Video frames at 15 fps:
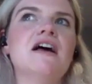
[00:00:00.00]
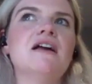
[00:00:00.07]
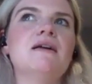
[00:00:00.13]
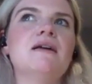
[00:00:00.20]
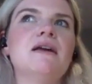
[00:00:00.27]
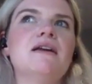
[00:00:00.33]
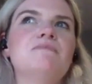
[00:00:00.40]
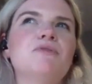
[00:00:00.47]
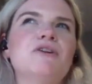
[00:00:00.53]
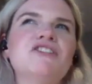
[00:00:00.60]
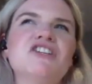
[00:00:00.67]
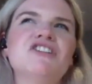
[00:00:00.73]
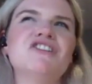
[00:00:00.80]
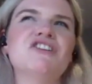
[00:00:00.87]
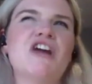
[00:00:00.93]
it, it
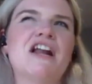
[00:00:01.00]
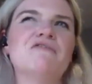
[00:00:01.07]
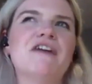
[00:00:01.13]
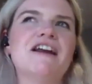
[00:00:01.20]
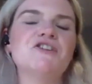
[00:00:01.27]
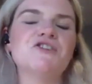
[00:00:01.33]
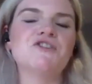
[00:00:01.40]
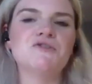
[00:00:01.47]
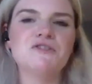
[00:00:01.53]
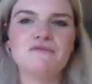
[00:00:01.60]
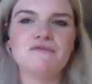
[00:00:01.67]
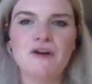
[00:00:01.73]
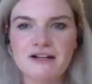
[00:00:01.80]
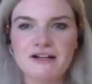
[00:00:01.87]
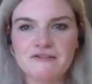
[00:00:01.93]
bridges a generational
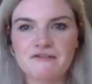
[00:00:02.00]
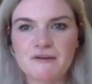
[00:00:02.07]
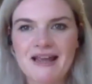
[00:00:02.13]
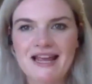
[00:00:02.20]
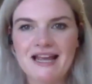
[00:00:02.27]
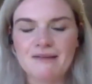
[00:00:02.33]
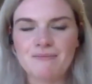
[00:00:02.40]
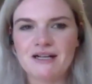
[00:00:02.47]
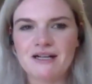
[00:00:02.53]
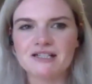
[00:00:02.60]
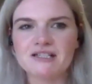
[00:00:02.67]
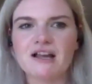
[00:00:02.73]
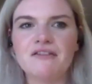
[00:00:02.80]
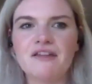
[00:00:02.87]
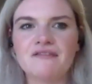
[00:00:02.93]
divide for me
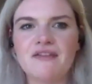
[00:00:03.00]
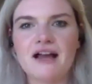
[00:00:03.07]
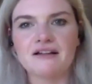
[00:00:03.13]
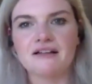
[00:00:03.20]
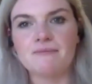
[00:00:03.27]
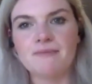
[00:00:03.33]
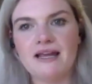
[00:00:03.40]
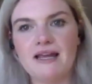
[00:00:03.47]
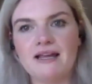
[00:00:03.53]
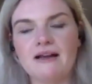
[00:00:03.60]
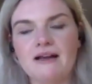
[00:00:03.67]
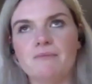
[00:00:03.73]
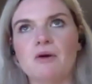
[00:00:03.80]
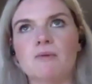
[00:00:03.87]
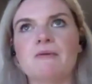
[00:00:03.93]
because I think that can be
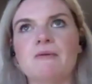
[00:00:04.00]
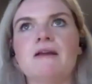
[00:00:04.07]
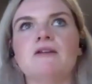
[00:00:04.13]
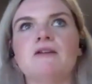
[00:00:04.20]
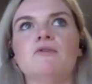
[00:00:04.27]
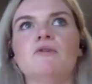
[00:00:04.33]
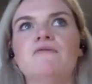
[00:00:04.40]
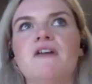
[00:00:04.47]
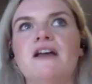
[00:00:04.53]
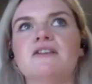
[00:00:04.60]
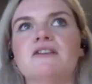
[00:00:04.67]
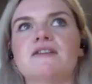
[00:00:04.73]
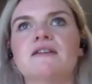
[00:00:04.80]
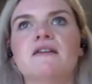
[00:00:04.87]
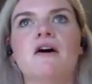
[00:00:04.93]
a problem in all of
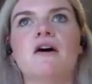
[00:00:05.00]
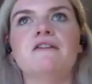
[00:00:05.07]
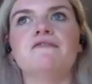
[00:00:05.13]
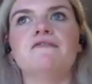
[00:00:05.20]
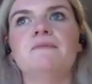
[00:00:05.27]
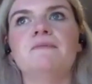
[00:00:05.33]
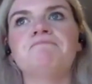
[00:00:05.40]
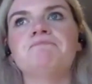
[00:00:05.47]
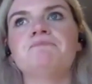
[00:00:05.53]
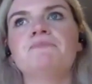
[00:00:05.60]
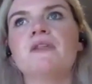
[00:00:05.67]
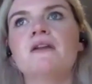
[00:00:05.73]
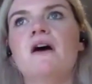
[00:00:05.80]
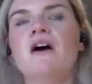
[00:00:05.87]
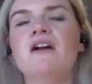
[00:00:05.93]
this. And I've
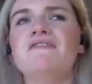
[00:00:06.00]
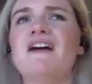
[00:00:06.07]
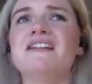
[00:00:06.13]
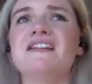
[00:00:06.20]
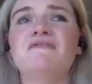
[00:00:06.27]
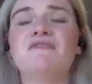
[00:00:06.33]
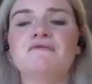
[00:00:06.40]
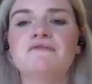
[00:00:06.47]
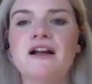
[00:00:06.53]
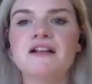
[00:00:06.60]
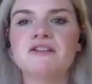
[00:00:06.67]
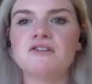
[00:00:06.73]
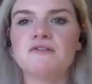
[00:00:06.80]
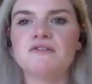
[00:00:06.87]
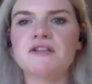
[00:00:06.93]
I've had even
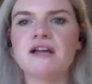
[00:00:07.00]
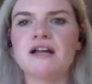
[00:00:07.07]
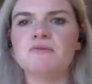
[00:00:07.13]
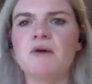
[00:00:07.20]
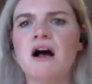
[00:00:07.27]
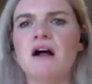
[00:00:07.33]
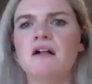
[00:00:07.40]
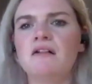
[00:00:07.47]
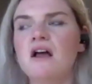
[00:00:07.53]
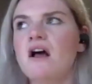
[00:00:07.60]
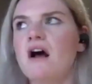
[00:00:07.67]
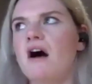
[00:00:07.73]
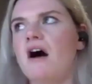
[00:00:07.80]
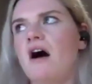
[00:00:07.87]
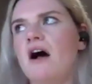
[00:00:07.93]
friends who've said, well,
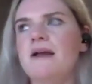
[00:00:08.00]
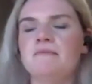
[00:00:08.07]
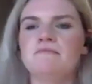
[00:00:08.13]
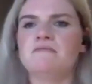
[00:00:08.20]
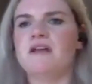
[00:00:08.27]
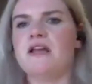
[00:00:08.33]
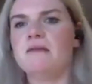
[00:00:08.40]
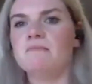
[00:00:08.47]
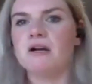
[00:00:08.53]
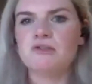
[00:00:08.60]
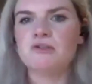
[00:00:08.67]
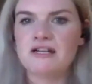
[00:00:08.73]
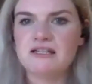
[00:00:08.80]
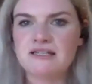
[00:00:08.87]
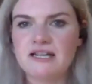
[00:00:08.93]
I'm in my
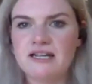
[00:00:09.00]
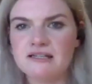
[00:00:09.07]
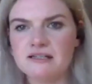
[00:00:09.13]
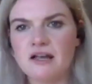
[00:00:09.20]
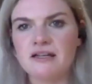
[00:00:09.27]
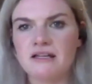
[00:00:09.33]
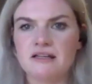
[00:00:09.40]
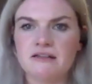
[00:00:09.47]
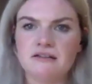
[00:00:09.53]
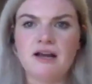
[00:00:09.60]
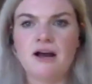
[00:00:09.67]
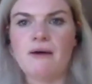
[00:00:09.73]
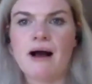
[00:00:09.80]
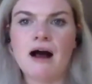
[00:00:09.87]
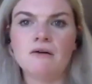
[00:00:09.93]
20s, I can
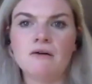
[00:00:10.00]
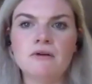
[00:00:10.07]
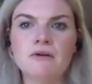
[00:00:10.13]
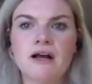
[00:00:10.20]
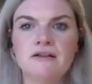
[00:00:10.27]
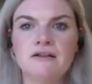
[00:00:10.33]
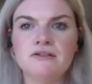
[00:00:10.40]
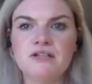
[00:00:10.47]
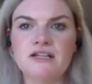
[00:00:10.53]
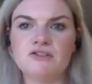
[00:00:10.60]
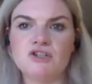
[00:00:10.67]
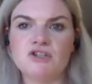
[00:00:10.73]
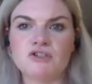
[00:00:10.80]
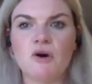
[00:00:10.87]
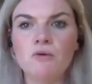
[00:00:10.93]
go out and it's
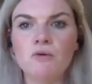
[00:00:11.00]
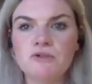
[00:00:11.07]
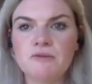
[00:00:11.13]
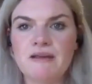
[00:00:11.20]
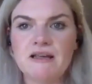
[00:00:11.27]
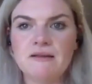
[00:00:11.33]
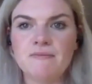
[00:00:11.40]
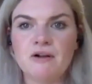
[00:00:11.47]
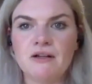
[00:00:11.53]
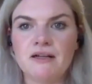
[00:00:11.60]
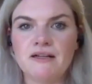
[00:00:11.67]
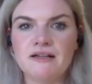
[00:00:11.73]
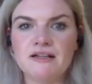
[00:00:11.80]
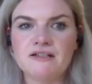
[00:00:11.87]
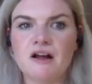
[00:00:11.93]
just old people
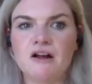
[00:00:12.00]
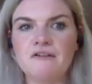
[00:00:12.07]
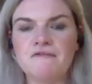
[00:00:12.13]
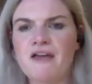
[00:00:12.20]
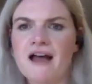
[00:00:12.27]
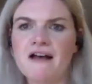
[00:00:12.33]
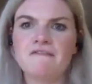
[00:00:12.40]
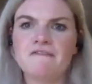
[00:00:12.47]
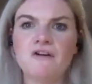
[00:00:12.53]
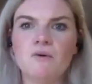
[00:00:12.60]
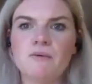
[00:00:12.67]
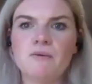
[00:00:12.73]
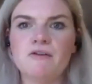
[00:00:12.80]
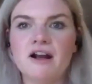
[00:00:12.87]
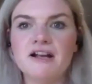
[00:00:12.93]
and it's kind of their
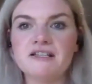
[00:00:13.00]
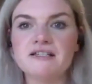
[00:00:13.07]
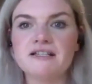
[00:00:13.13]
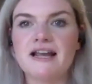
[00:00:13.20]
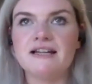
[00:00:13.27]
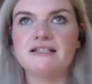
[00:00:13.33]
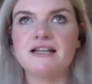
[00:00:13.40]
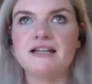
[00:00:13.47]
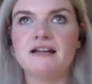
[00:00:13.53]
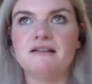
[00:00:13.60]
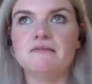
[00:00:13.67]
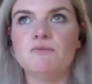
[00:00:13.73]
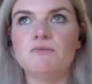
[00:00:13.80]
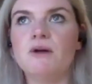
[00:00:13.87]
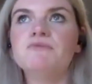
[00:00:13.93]
fault we're
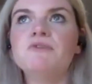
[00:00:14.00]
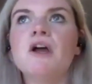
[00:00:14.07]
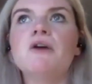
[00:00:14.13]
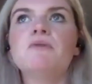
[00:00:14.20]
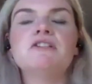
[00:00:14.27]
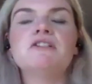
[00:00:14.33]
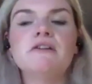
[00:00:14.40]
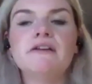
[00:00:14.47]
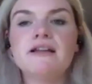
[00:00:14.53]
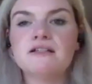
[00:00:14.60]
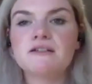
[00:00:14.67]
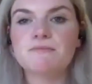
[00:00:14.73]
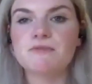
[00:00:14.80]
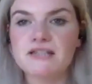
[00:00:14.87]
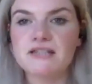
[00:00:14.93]
isolating. Well, no, we're doing it
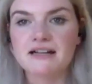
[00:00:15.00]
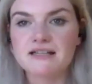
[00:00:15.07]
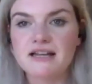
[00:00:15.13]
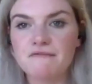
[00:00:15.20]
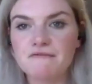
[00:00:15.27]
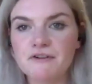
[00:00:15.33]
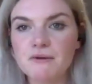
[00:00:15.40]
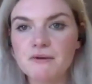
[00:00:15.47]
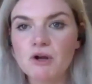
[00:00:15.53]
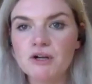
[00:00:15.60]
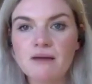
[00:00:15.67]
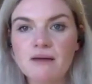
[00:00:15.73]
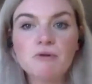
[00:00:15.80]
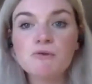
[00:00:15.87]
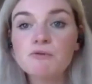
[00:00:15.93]
to protect everyone
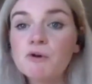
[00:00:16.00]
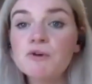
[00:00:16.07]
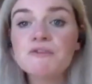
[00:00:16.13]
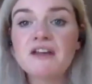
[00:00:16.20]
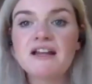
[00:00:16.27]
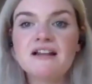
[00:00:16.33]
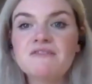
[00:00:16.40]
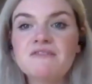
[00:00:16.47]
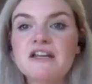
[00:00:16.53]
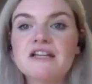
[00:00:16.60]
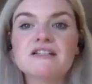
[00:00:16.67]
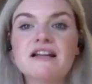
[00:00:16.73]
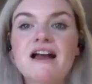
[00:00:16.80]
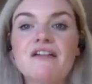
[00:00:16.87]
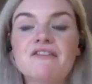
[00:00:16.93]
and we're all in
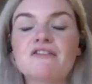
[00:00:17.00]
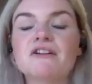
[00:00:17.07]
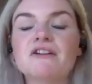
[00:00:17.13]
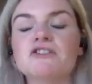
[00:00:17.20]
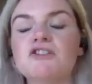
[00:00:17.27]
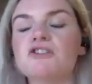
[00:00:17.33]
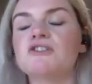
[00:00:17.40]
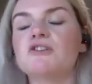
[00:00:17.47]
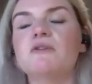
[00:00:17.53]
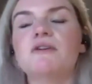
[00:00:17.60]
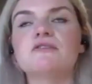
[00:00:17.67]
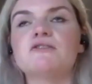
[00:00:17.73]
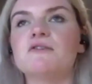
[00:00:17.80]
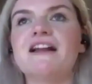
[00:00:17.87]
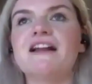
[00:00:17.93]
this together. And I just thought it
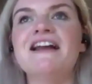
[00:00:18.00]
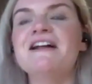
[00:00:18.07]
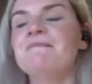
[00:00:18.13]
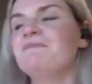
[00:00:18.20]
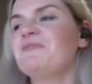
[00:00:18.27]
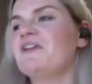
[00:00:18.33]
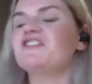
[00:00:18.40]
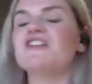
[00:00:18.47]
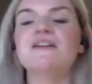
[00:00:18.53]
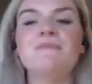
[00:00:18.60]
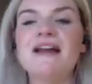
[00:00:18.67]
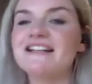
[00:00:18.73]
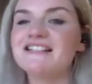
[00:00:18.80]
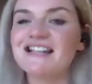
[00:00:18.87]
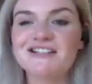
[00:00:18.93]
was a really, it's an
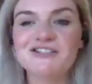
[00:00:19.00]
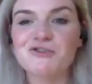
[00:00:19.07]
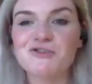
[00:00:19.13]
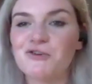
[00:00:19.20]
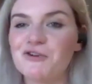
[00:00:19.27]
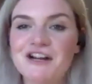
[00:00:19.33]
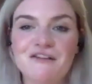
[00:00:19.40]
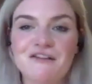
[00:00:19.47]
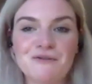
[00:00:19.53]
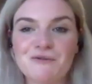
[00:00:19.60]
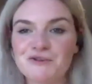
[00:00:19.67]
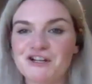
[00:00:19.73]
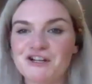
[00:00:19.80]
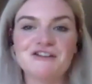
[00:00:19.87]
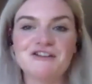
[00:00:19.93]
amazing story if you
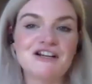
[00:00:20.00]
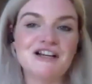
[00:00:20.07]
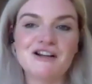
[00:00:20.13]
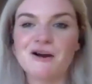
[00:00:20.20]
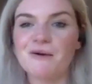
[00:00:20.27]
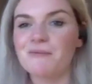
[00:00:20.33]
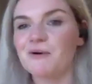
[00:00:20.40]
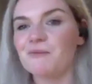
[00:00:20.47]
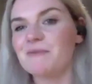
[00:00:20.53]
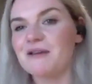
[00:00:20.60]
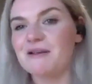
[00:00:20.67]
want to go and look it up on